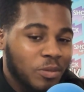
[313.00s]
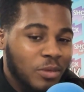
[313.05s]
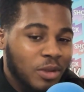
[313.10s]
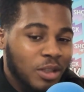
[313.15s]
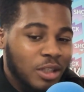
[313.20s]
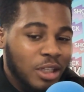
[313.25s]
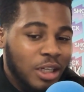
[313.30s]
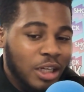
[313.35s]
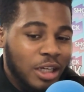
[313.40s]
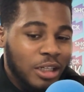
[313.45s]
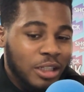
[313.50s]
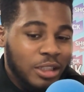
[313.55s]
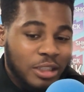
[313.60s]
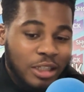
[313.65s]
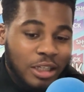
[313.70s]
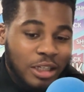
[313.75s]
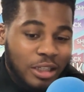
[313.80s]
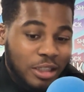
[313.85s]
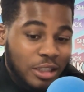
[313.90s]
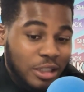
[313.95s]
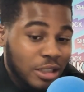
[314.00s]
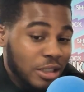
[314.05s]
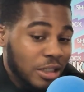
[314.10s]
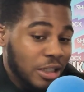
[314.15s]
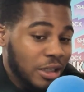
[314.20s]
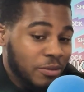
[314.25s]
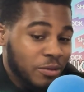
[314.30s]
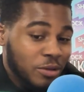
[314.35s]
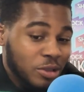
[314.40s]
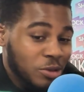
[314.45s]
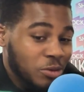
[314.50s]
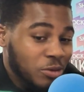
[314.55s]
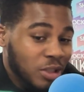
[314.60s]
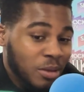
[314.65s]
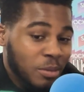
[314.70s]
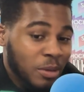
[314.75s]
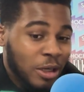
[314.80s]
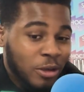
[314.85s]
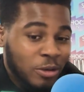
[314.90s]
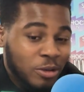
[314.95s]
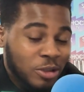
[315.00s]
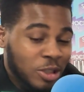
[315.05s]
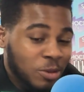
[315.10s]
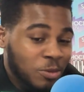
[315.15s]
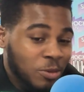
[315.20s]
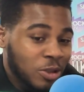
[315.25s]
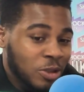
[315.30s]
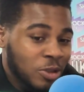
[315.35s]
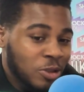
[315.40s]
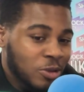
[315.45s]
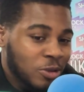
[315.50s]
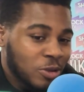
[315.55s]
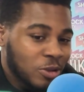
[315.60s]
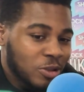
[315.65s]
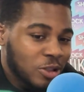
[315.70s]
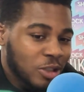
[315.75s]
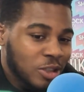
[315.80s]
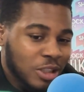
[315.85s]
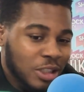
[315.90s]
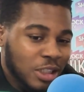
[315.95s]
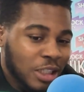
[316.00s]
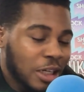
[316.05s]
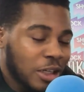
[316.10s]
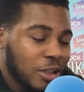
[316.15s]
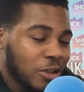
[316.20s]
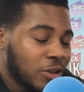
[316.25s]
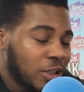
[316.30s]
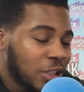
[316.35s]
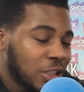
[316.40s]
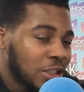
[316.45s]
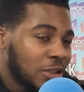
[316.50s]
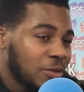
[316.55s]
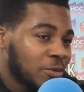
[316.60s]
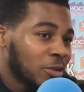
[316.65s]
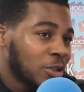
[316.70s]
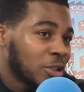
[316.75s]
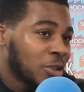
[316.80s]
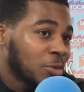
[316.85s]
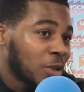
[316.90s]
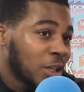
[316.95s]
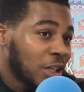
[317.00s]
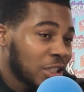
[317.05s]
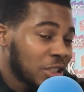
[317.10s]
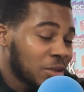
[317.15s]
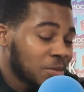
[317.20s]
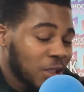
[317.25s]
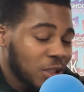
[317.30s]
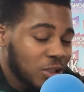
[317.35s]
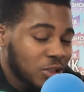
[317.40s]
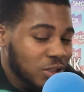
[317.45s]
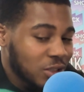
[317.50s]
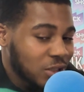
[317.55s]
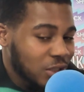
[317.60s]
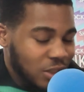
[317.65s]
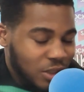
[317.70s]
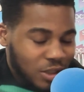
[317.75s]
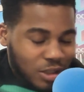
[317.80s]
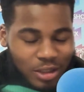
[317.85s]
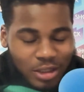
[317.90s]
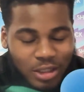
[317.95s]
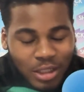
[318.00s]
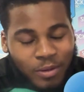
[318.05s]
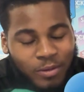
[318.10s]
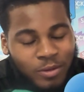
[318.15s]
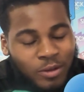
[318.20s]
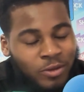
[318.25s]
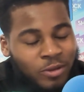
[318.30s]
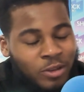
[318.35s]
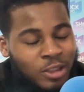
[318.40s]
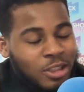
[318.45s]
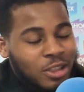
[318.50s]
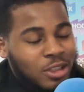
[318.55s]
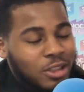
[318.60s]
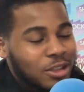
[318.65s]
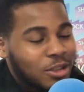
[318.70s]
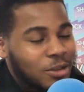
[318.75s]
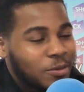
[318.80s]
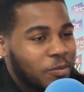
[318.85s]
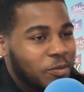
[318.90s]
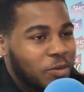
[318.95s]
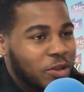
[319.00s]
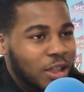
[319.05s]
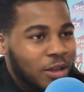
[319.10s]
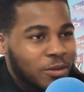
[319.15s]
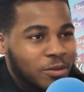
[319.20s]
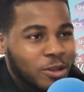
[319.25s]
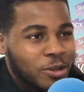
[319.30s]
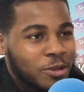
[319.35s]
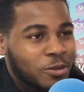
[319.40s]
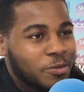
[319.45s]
yeah, if you're talking about someone who doesn't get credited for his work as much, defo Reece, defo.